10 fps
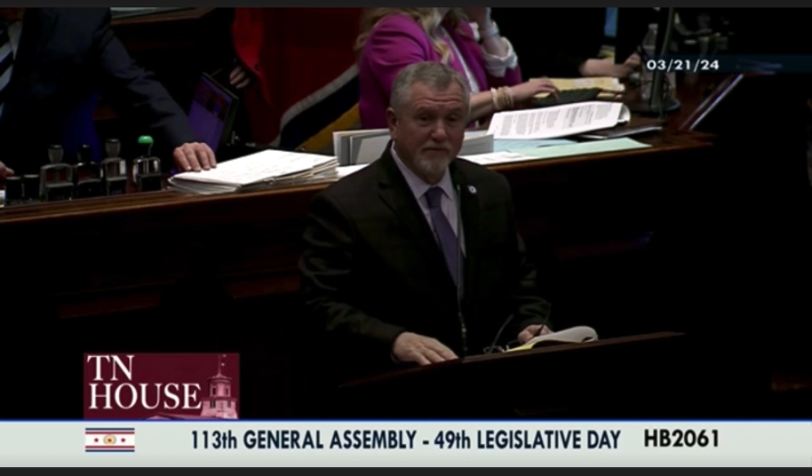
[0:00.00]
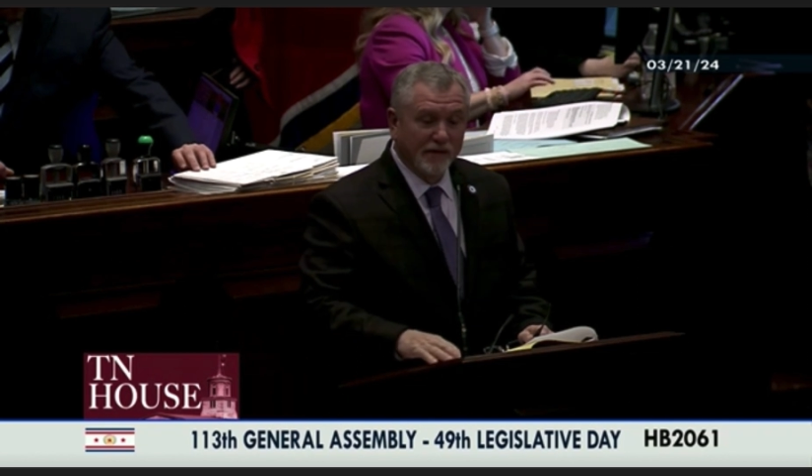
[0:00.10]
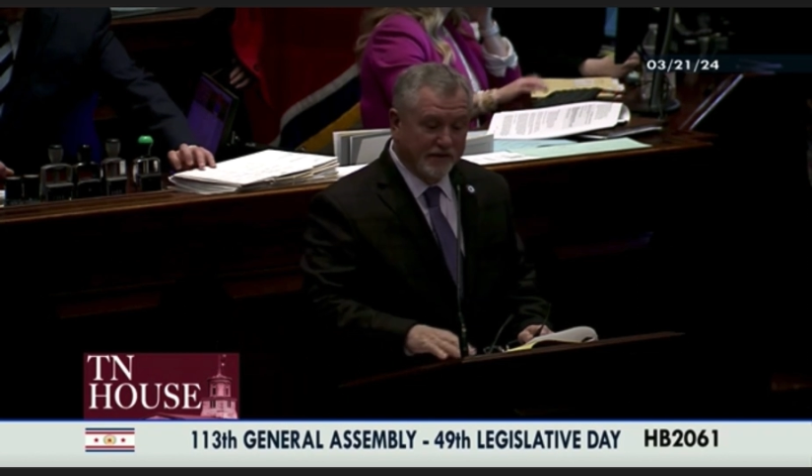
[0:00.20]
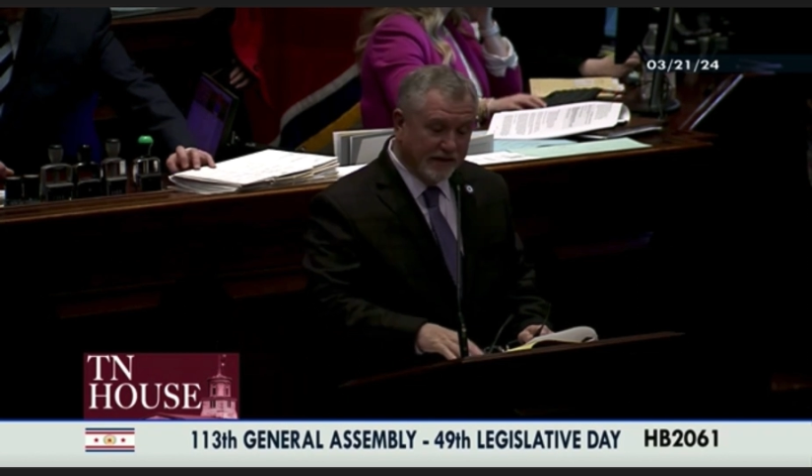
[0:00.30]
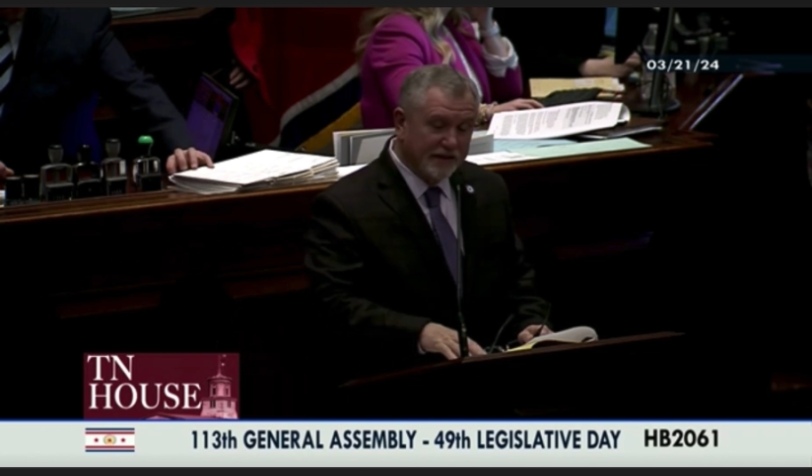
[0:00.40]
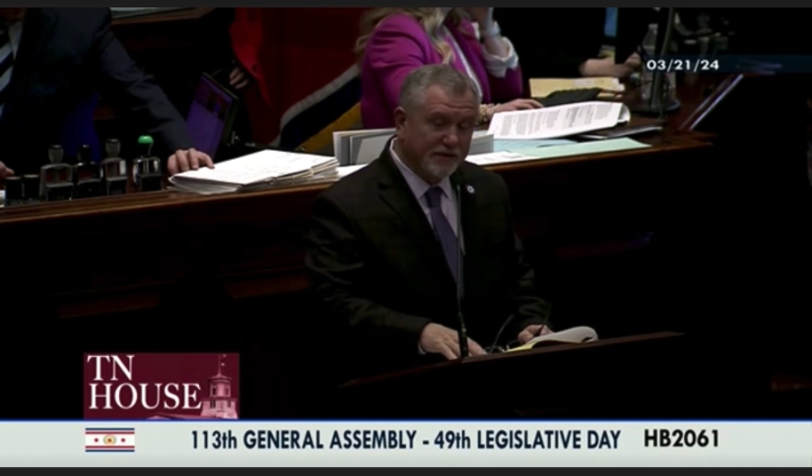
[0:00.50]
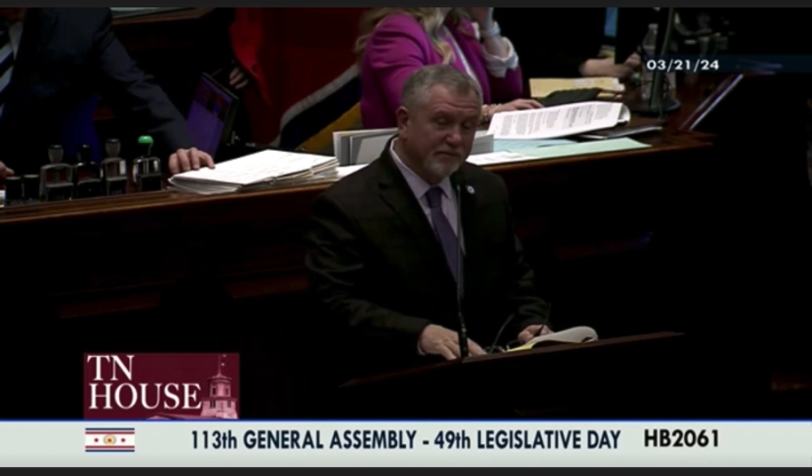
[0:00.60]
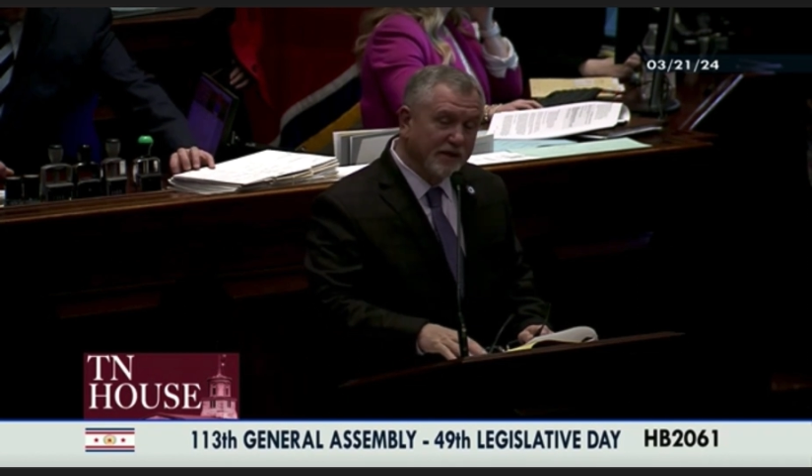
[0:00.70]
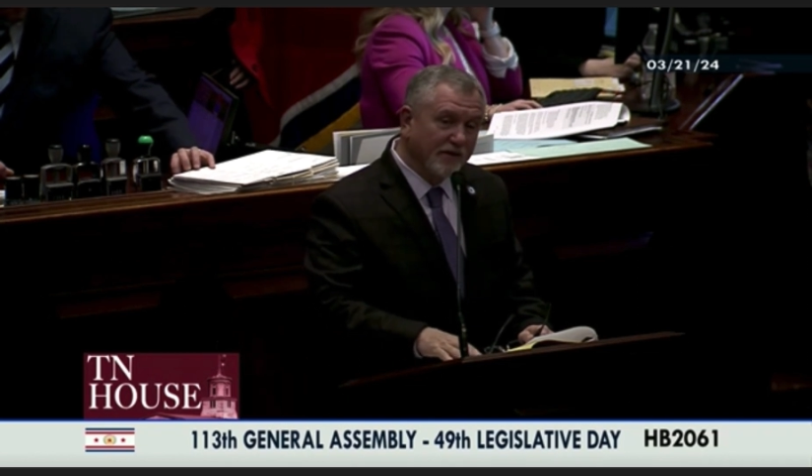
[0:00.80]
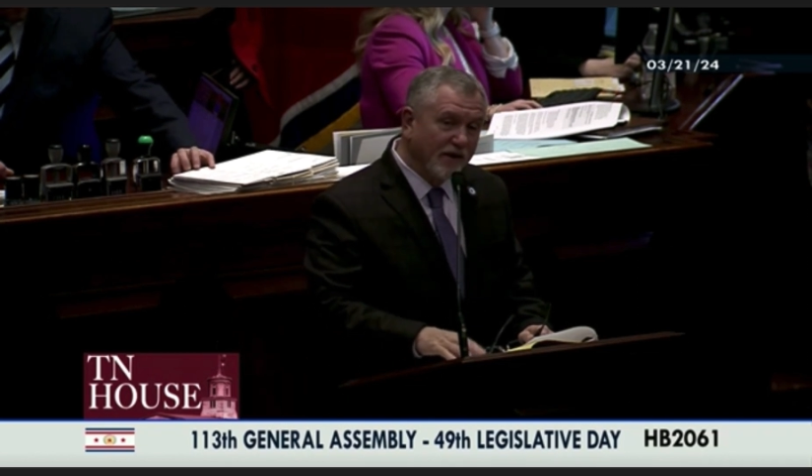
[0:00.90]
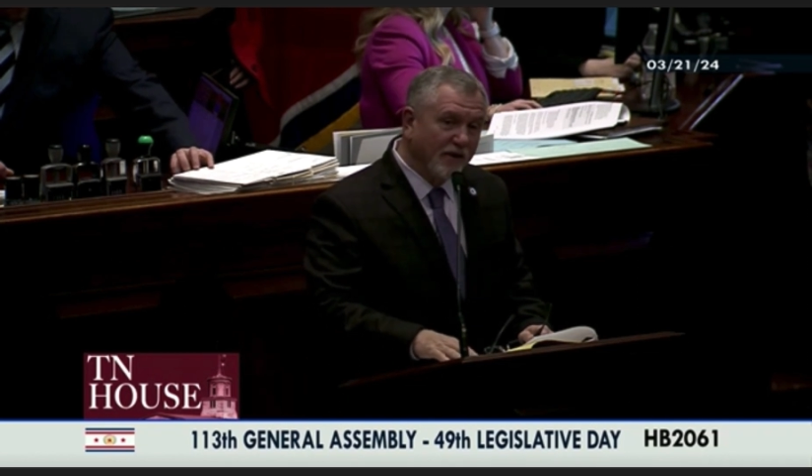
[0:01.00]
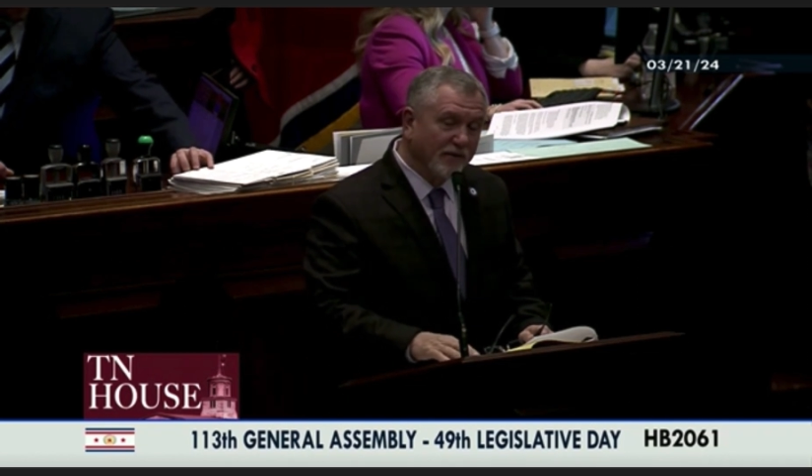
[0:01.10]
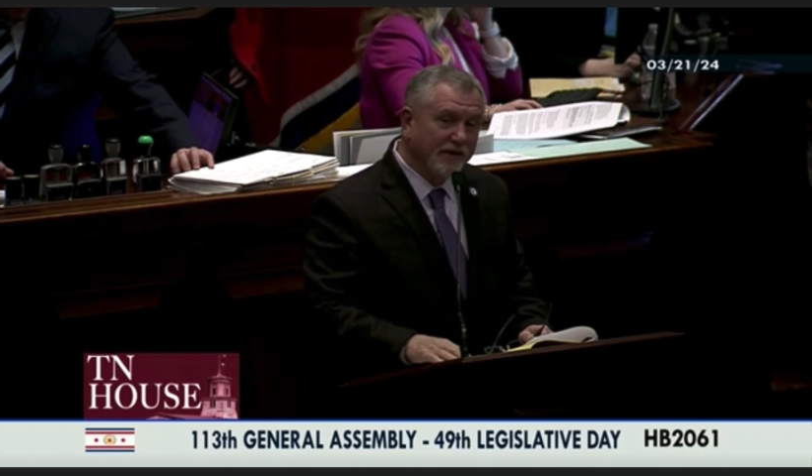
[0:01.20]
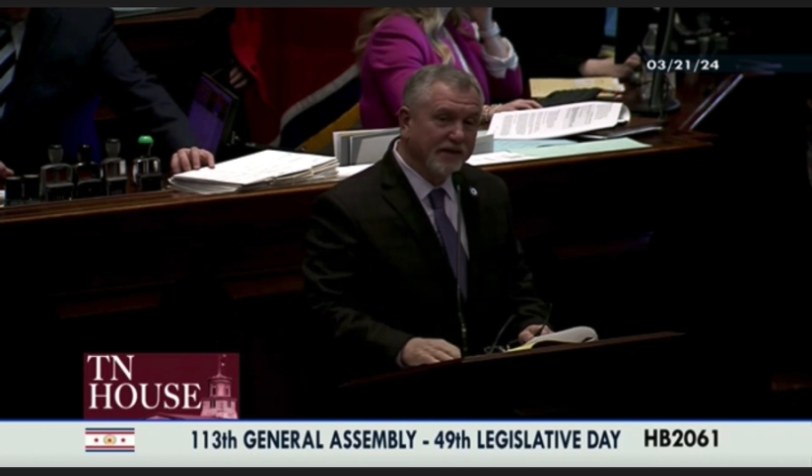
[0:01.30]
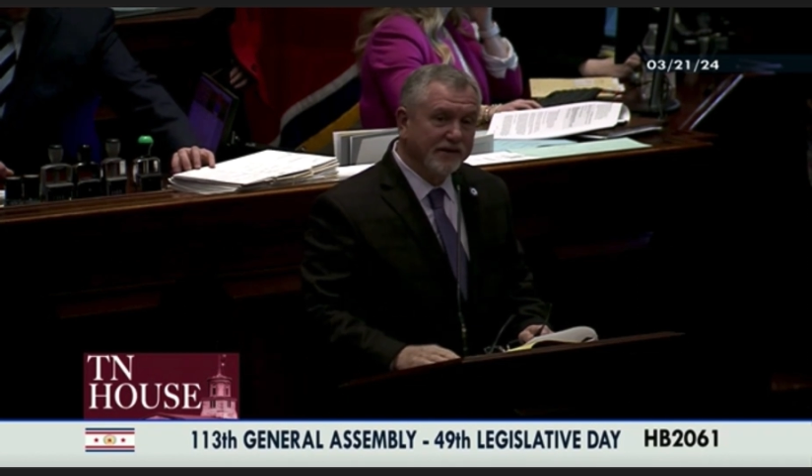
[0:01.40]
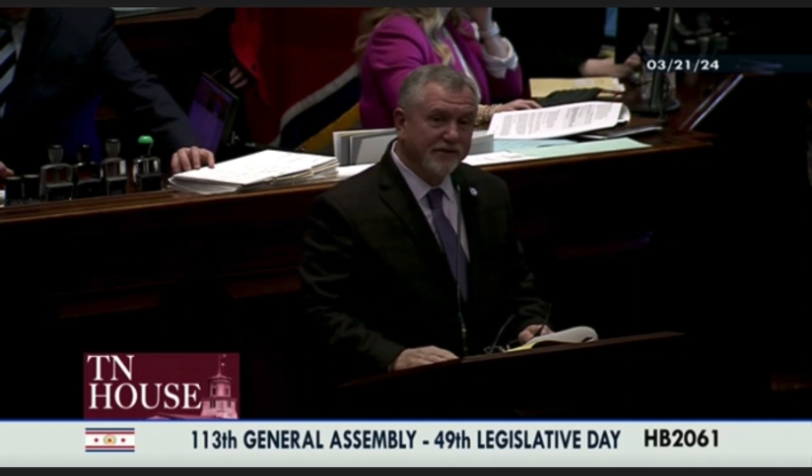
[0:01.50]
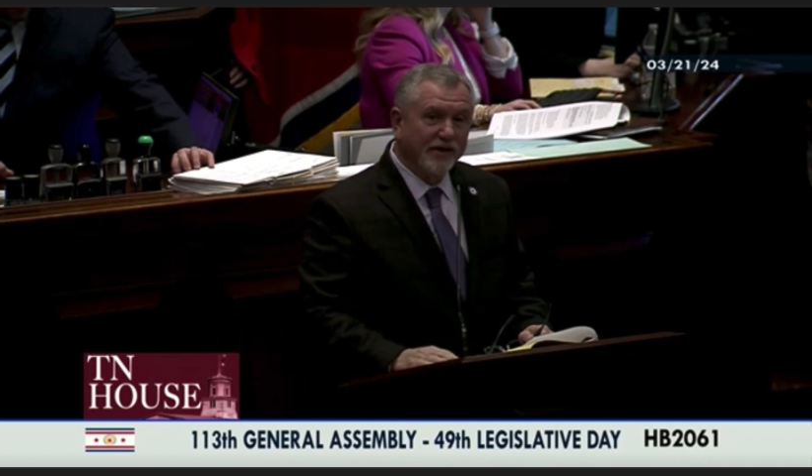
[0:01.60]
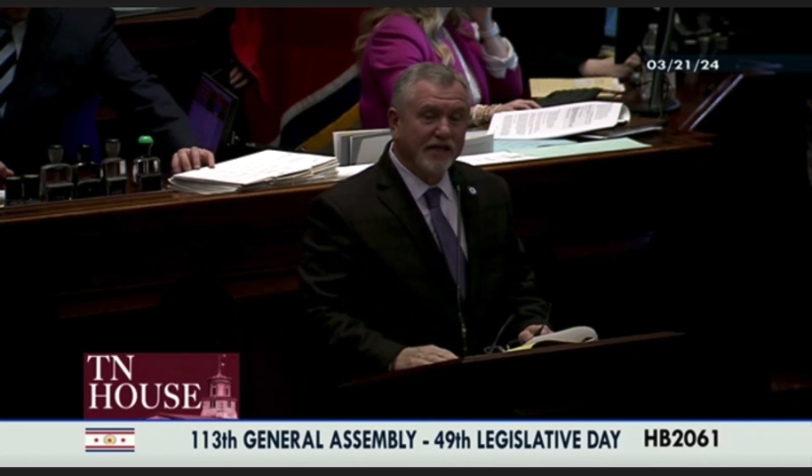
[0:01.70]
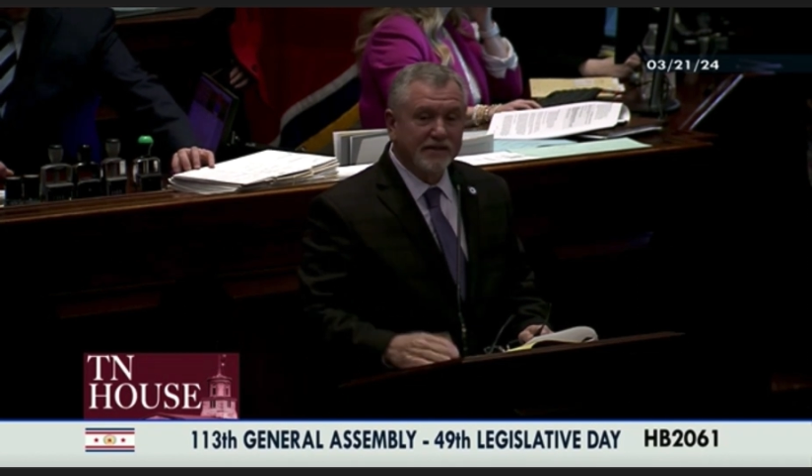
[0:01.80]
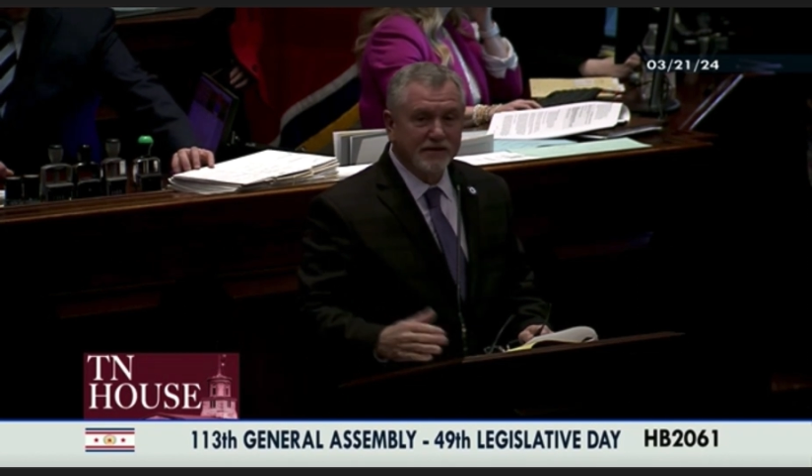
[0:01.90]
But this bill only
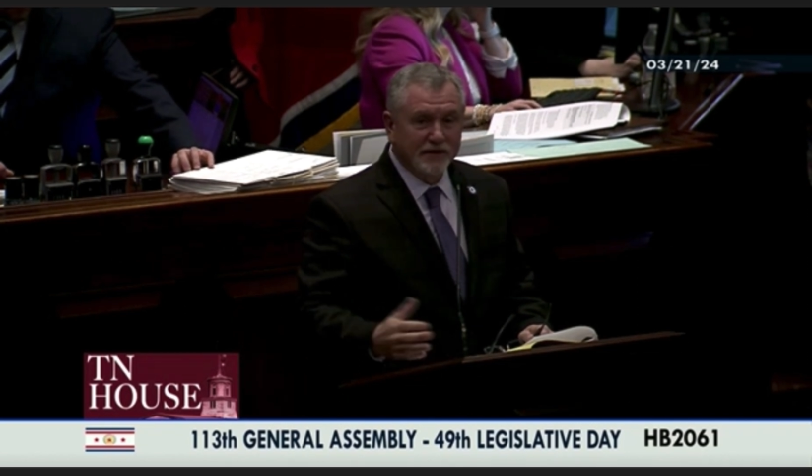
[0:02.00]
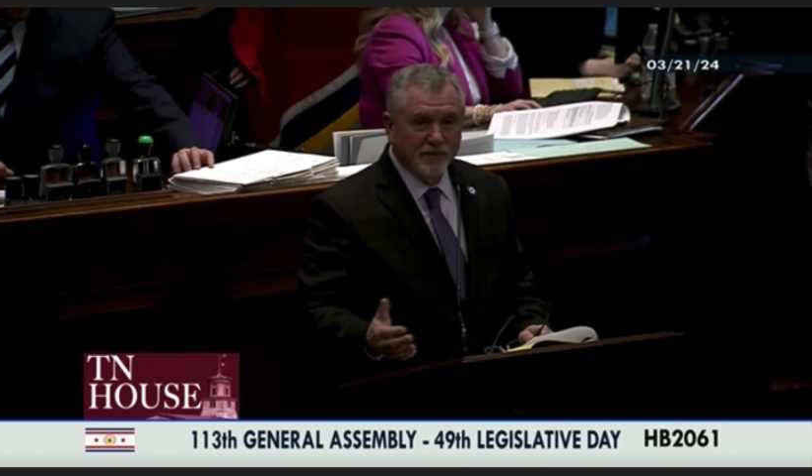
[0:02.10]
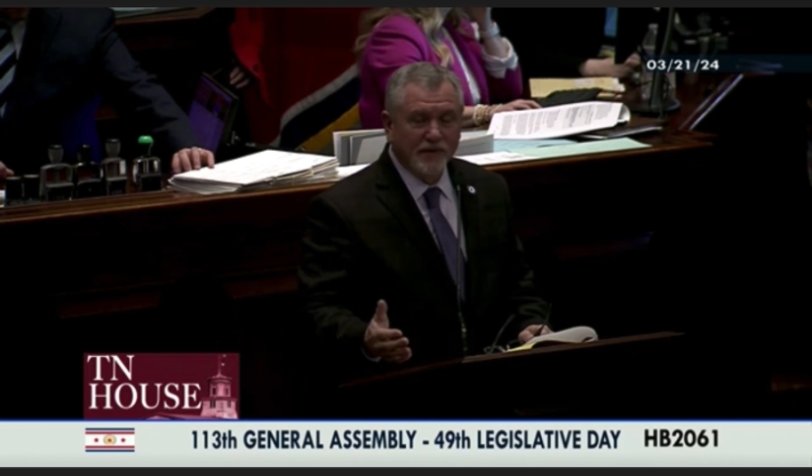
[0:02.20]
addresses